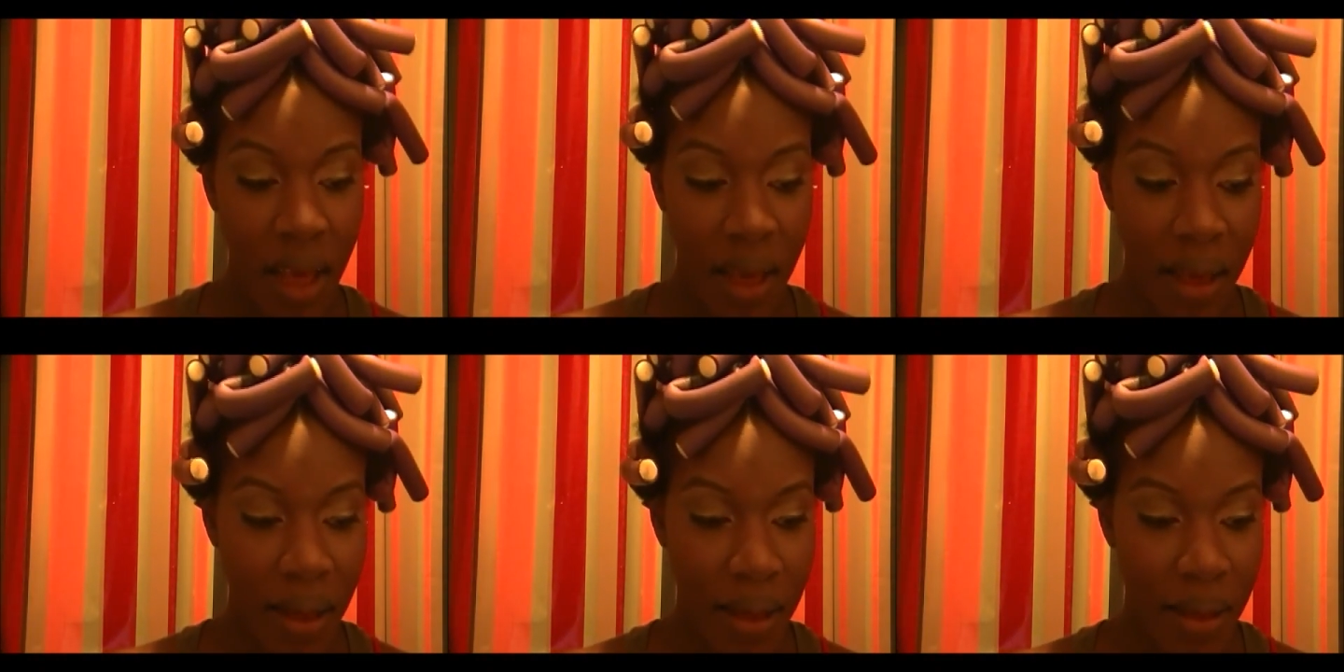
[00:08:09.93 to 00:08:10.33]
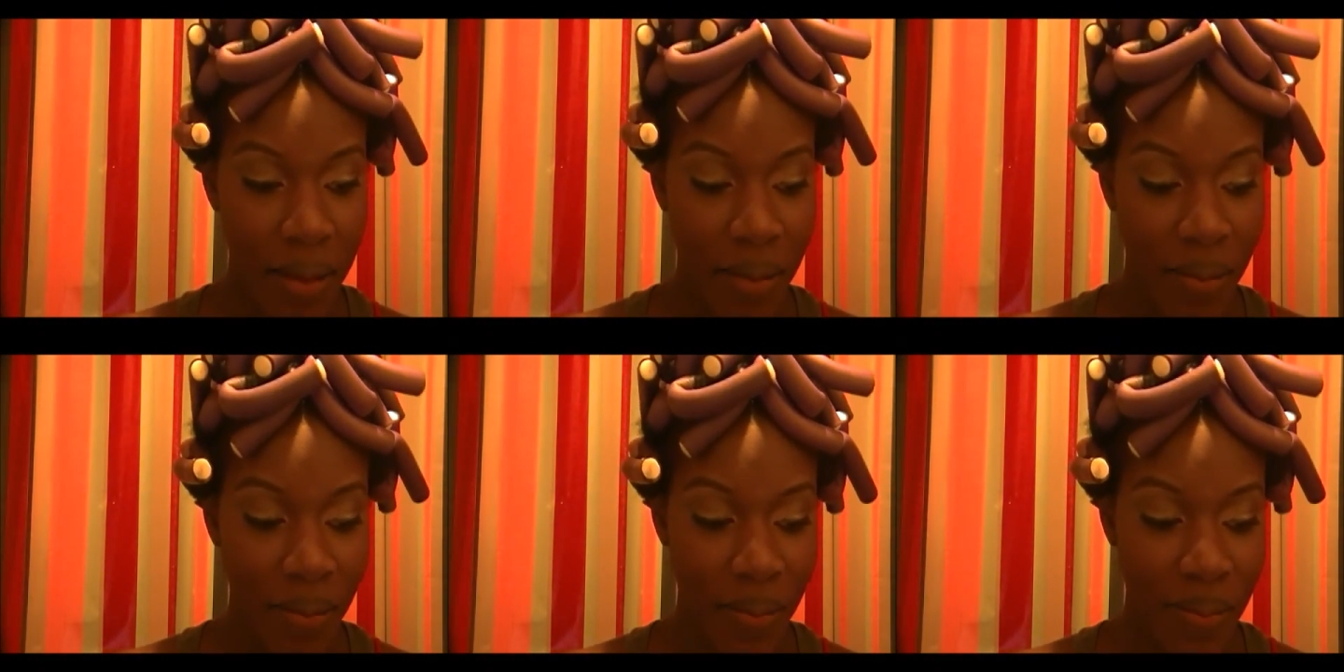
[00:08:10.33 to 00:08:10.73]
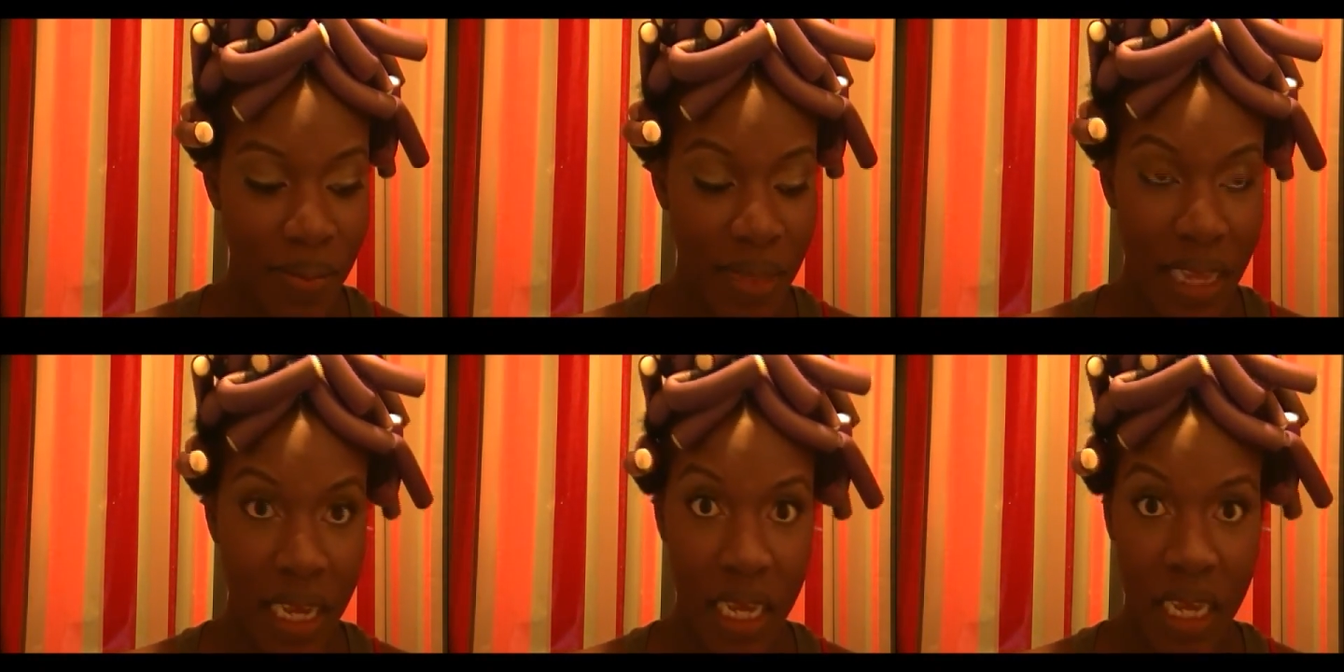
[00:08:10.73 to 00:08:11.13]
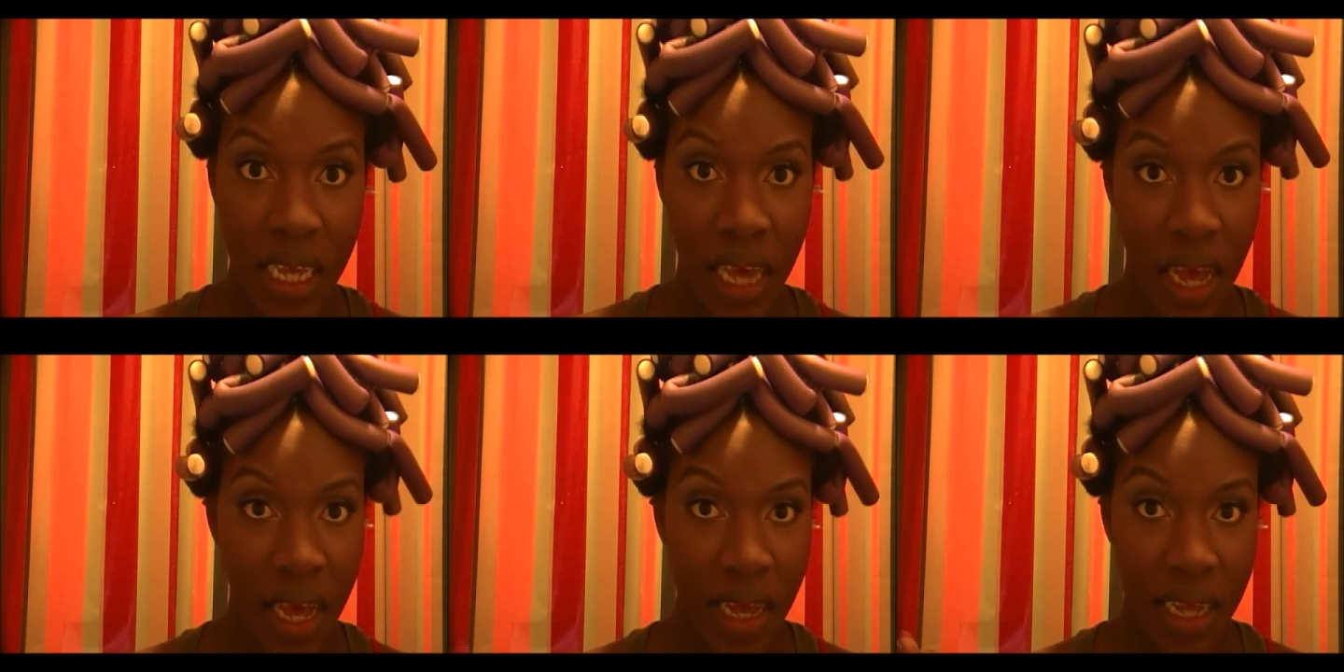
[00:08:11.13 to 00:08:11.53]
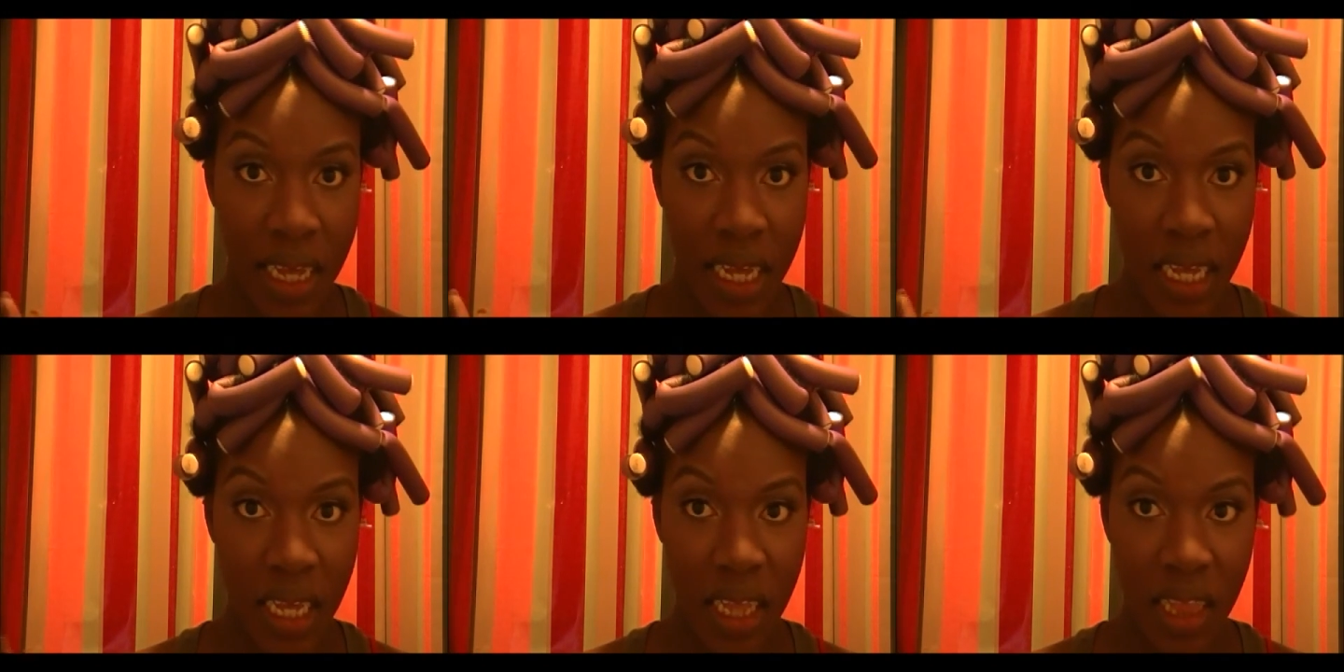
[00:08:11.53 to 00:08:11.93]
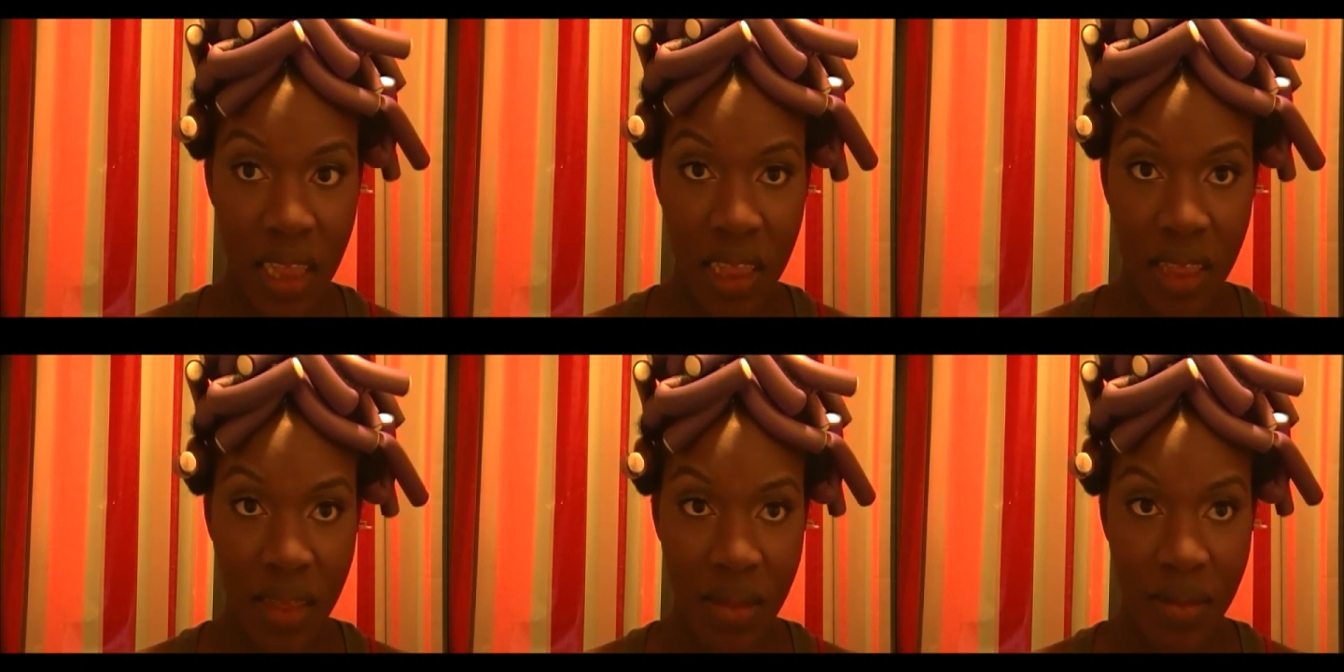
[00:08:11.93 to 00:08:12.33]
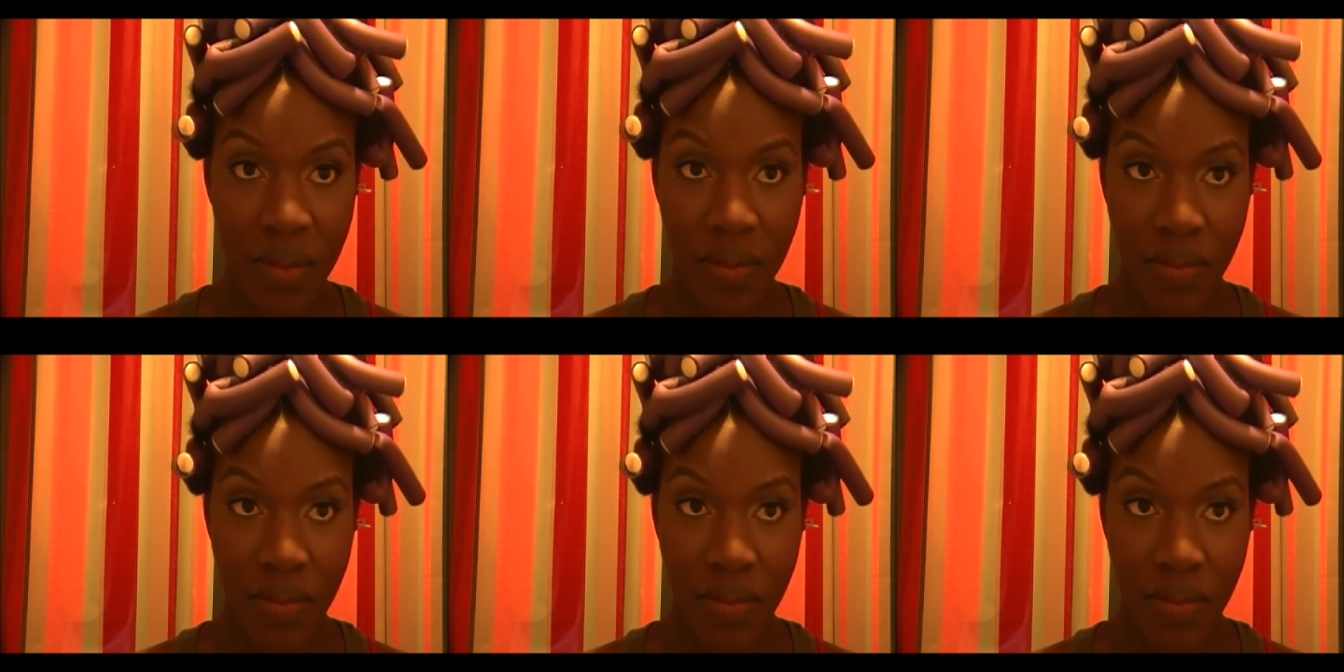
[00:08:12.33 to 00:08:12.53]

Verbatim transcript: Um, yeah, it's,